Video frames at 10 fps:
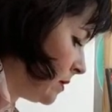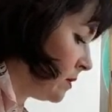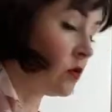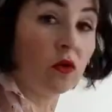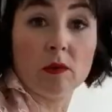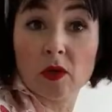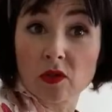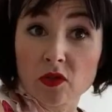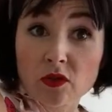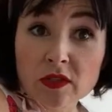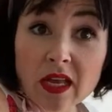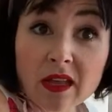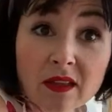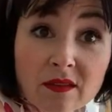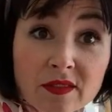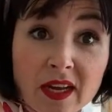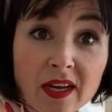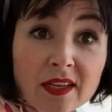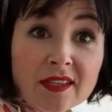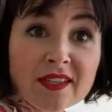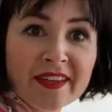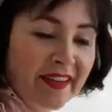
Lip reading: Talk amongst yourselves, guys.